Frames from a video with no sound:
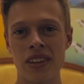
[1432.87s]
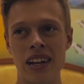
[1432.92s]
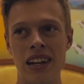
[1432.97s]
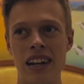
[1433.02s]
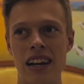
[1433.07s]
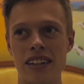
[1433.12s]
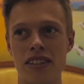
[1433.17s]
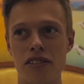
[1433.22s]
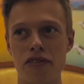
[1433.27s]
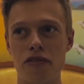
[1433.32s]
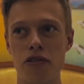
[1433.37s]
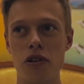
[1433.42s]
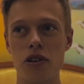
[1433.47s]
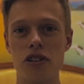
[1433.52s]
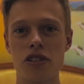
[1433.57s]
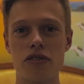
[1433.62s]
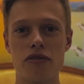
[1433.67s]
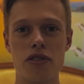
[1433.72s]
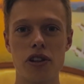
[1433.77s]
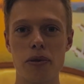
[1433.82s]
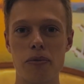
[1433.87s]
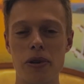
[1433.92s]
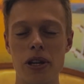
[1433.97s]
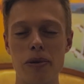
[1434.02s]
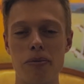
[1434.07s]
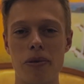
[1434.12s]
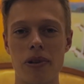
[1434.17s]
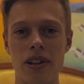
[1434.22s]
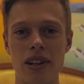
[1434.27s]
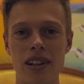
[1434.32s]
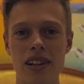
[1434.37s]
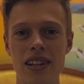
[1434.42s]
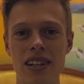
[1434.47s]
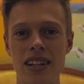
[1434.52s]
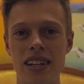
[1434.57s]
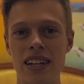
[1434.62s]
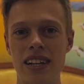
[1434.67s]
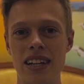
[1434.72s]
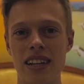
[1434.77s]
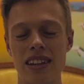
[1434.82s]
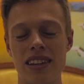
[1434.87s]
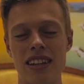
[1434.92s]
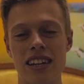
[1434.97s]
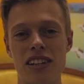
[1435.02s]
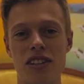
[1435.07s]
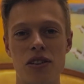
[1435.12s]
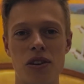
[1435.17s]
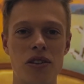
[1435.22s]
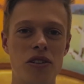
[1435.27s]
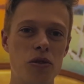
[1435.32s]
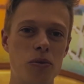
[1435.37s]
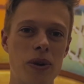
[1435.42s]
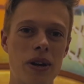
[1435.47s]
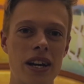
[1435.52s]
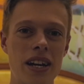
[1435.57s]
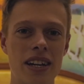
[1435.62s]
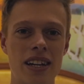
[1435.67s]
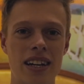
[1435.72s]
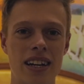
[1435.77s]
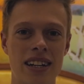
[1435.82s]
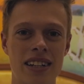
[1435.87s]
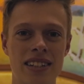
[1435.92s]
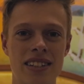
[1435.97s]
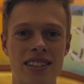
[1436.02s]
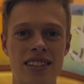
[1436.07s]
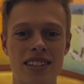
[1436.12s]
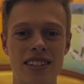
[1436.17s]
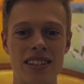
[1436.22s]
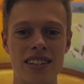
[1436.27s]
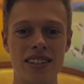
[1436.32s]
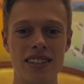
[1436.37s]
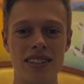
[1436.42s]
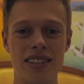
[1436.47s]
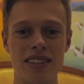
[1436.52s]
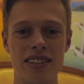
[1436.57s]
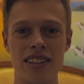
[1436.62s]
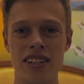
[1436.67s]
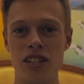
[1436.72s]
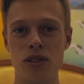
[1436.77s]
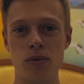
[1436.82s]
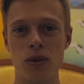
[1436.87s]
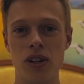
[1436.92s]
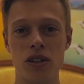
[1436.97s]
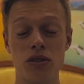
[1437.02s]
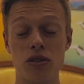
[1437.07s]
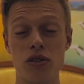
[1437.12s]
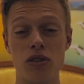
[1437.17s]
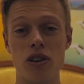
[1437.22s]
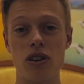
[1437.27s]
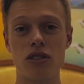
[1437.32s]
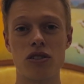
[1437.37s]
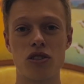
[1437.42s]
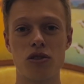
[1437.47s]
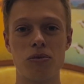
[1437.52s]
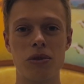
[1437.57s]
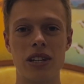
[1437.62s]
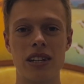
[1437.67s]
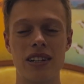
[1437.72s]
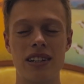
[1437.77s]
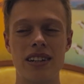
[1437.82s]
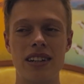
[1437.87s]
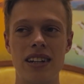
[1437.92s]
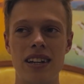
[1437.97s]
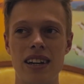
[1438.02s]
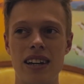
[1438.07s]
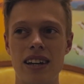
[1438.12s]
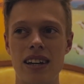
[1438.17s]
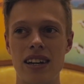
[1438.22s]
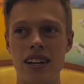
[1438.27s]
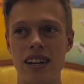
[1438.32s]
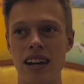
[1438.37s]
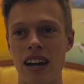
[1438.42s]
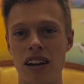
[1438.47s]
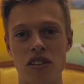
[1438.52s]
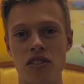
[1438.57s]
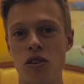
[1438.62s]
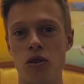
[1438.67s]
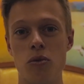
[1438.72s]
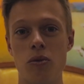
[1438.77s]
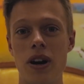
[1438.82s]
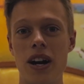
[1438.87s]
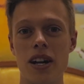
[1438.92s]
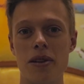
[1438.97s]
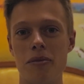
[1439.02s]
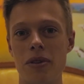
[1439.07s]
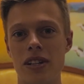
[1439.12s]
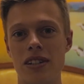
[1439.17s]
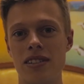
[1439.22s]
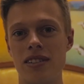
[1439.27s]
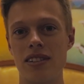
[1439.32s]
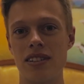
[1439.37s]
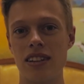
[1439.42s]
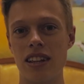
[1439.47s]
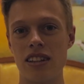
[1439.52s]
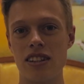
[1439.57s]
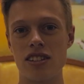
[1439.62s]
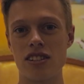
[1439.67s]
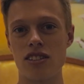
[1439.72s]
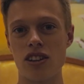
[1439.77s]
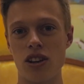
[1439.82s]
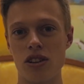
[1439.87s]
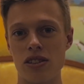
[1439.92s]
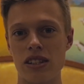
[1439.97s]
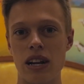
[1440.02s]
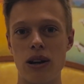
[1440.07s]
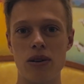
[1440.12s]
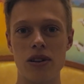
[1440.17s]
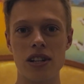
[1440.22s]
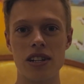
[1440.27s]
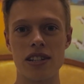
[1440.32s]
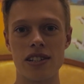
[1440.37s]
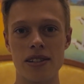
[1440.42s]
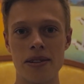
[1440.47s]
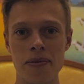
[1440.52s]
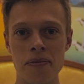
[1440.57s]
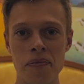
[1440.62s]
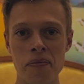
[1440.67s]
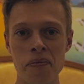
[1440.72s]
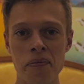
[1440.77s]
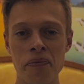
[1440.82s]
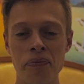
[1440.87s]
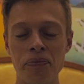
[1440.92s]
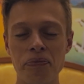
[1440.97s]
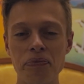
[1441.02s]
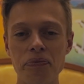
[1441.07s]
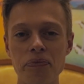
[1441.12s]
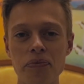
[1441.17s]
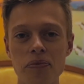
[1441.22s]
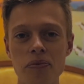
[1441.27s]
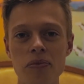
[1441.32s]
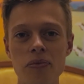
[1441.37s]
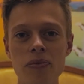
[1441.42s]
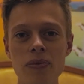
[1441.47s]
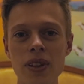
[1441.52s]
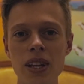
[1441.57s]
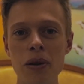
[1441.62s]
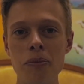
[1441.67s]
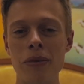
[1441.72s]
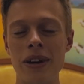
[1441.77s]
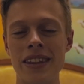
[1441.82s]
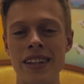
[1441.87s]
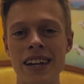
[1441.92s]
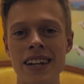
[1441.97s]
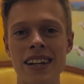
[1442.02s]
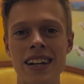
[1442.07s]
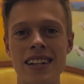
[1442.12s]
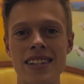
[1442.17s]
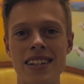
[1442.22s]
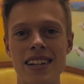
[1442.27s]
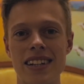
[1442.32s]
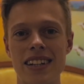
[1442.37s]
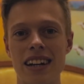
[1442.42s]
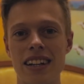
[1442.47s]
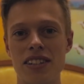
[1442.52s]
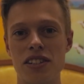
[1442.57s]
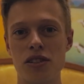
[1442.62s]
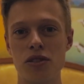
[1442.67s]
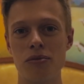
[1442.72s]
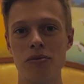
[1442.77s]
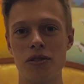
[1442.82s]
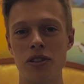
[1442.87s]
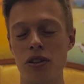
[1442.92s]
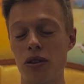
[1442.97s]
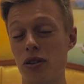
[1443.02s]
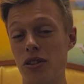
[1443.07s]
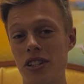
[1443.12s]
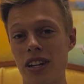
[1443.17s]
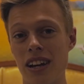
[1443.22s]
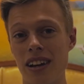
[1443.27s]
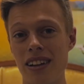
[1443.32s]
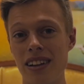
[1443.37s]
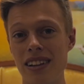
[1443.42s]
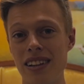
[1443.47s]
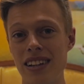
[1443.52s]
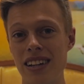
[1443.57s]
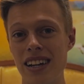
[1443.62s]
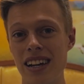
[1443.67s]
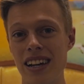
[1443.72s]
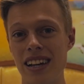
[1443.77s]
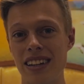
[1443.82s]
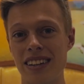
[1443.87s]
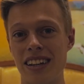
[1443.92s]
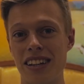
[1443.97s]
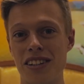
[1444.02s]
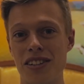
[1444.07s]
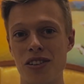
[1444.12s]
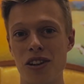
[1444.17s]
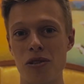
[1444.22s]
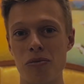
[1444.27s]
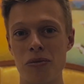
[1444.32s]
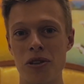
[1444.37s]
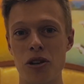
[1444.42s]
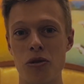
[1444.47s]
like the first 3 people, they turned away and didn't want to talk to me. I don't know why, but that's just how it is. But then as I got to the hotel that turned me